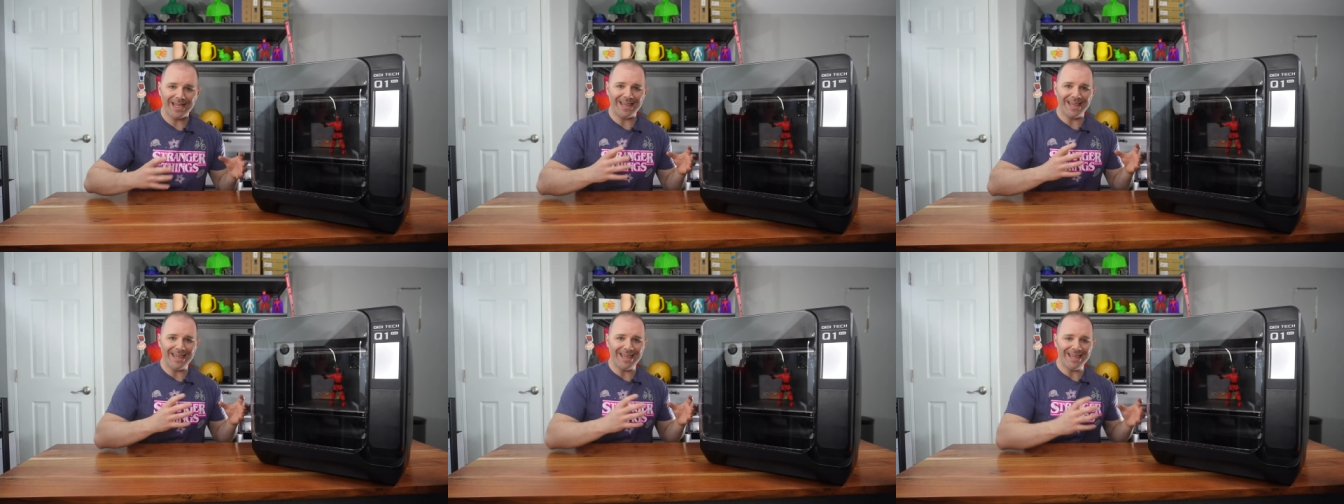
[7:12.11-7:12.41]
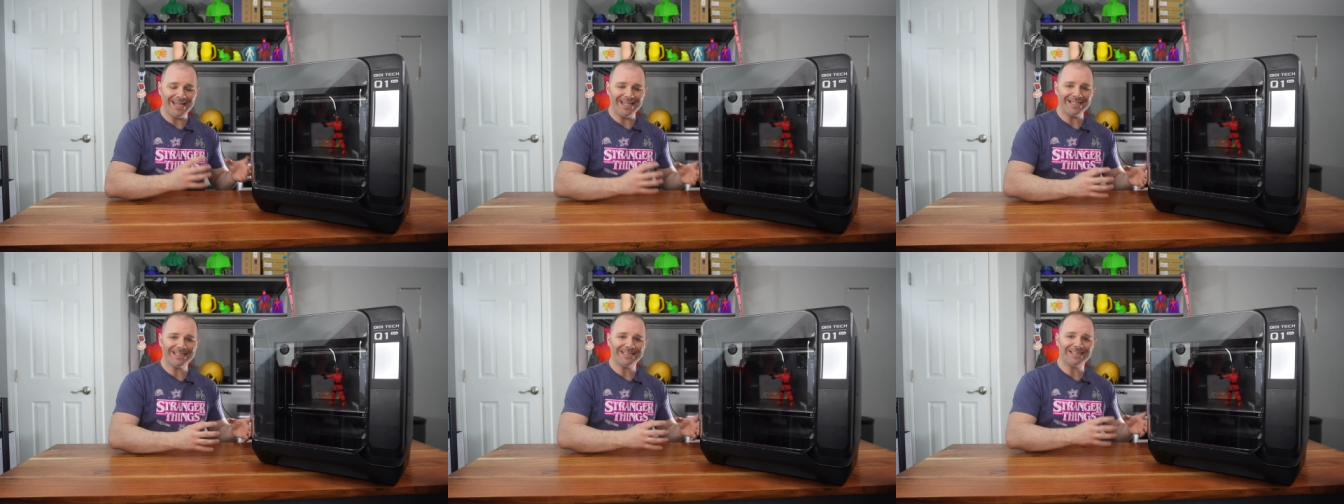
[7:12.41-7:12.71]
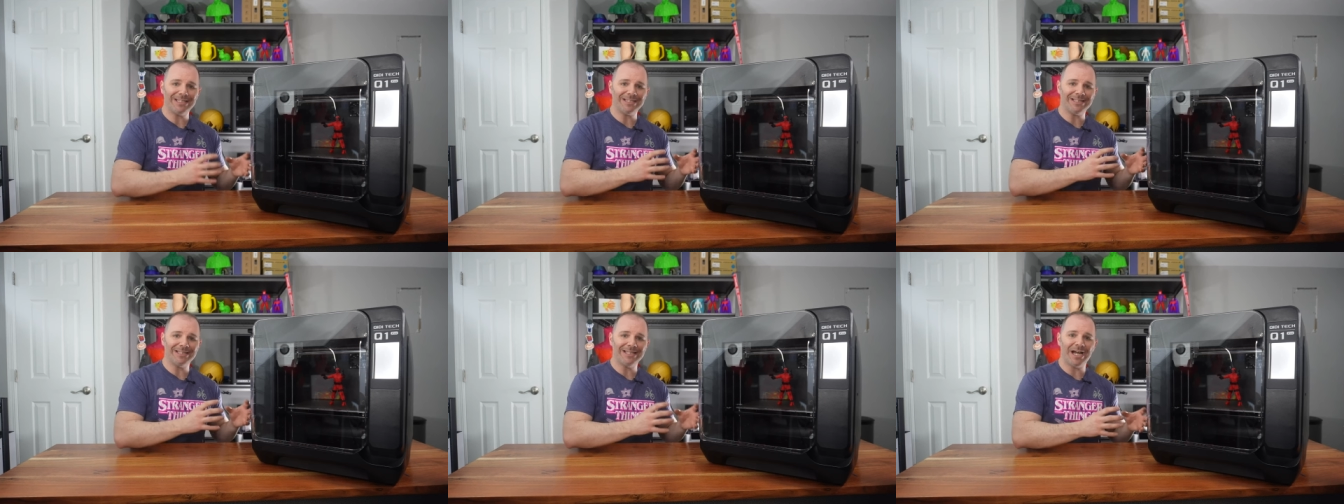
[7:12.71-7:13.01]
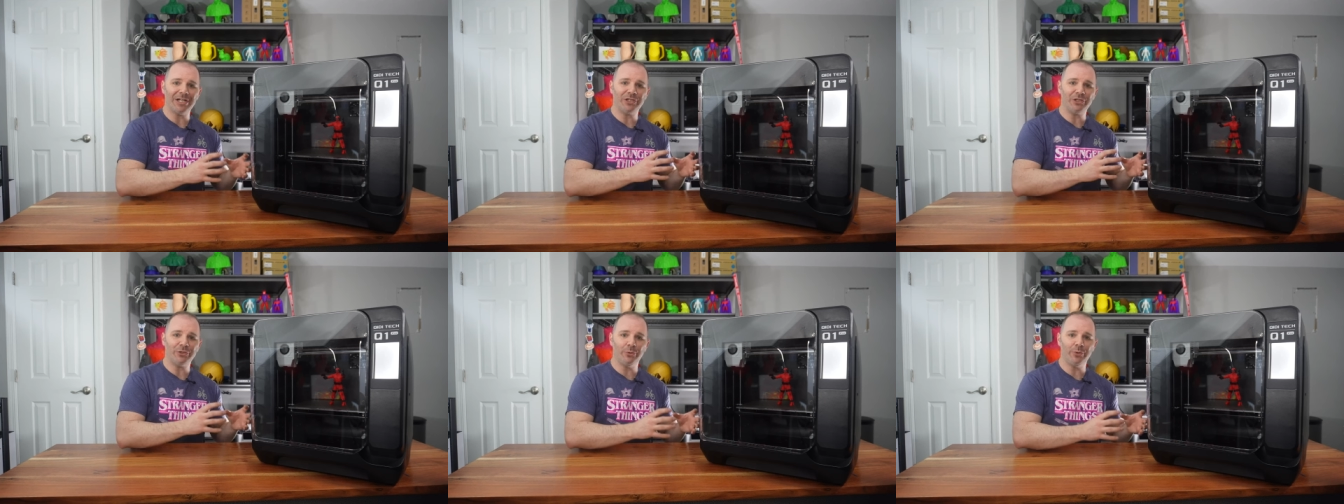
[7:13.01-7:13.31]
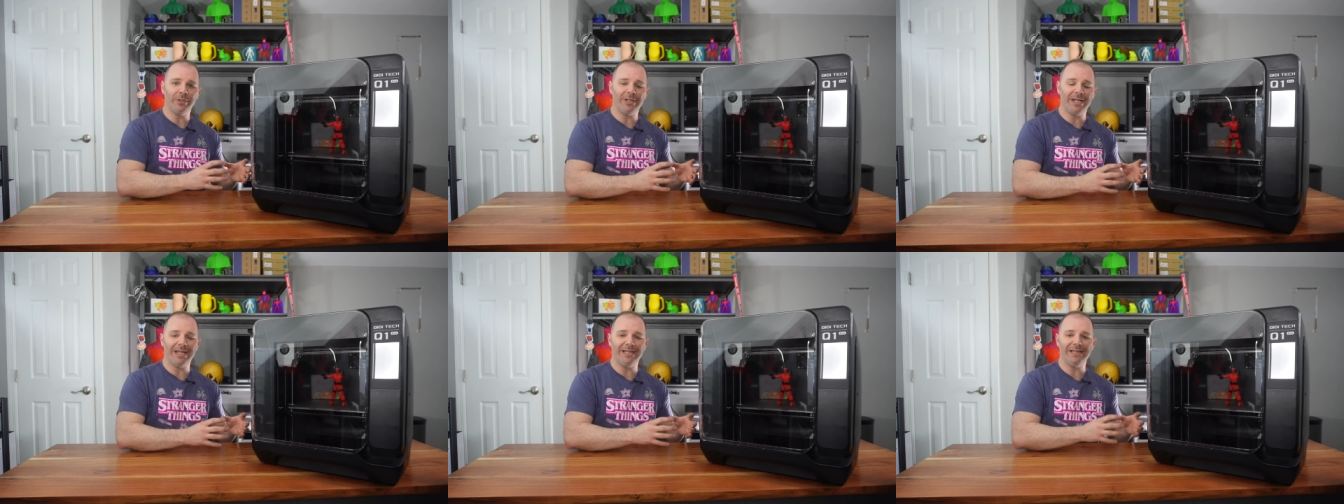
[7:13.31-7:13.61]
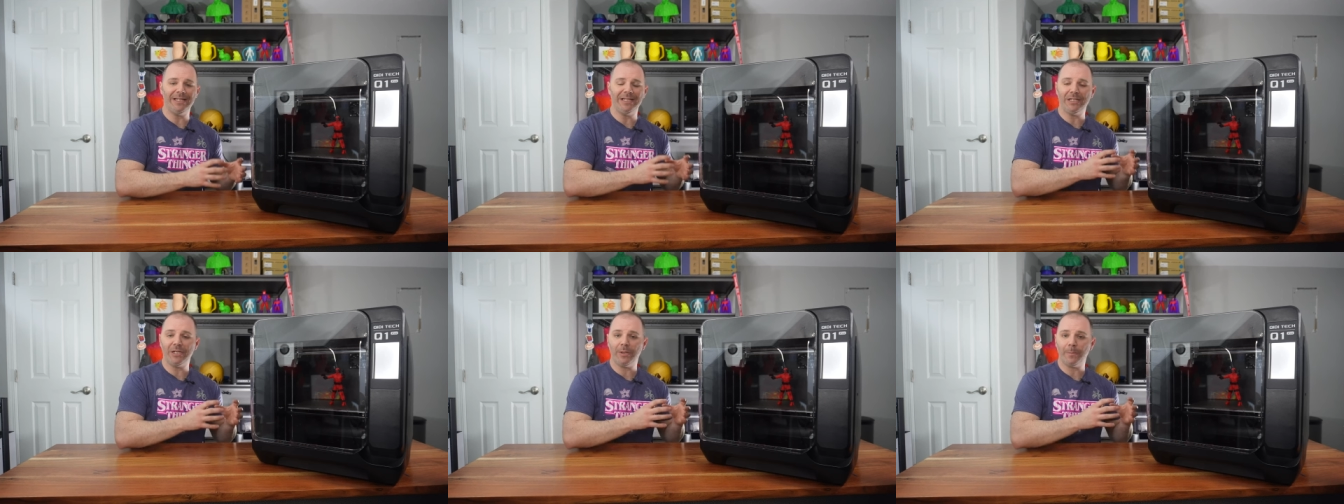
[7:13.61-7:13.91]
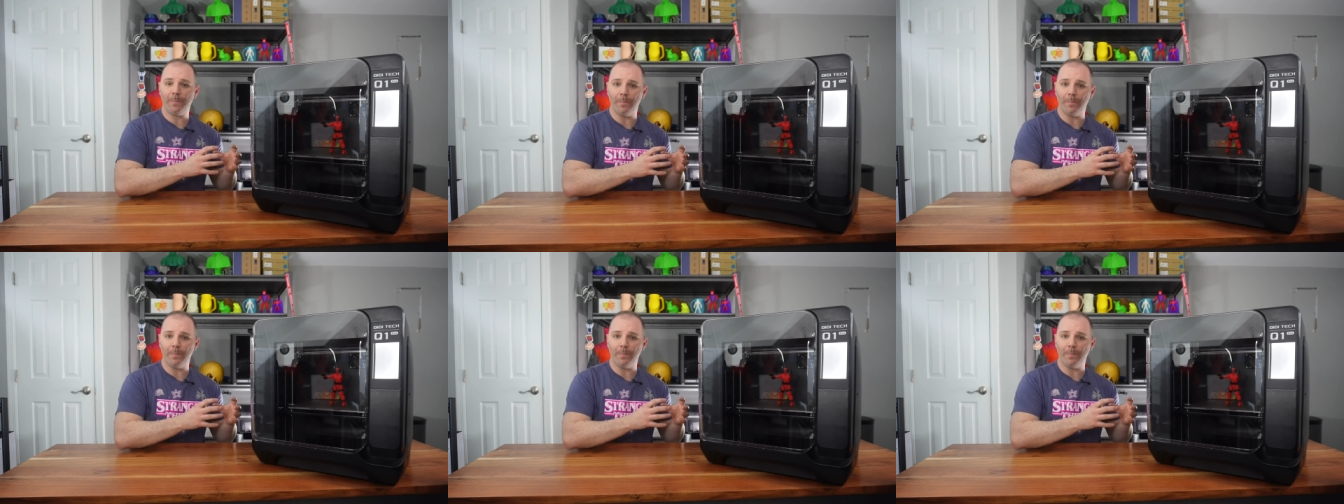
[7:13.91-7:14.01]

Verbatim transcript: this does not do it in the